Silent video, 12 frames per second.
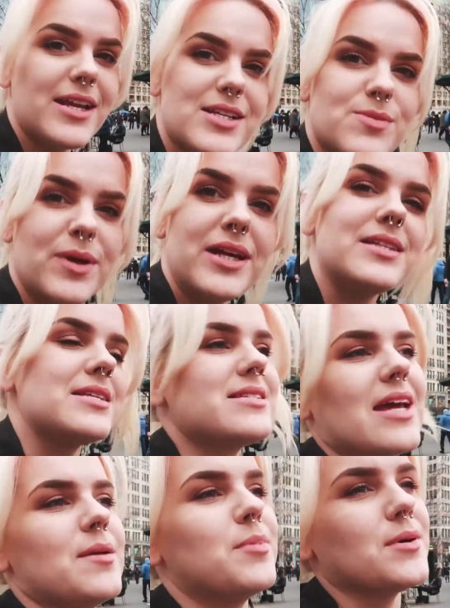I just went into
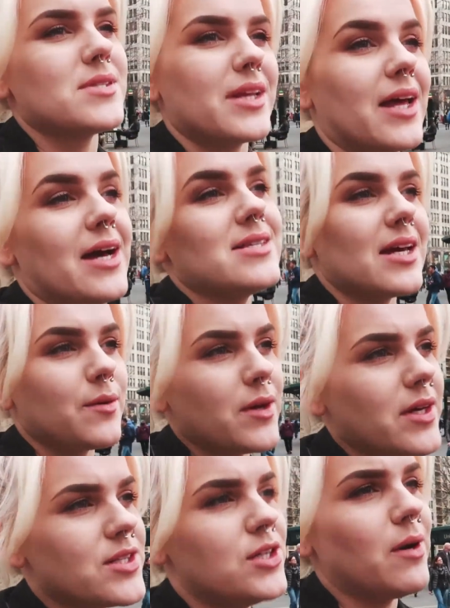Staples and the guy's like, we
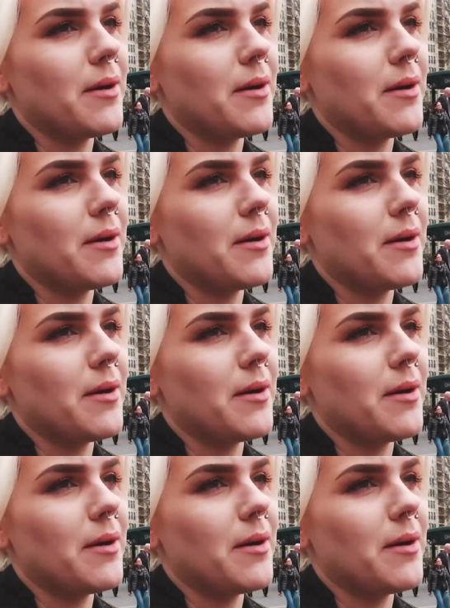got two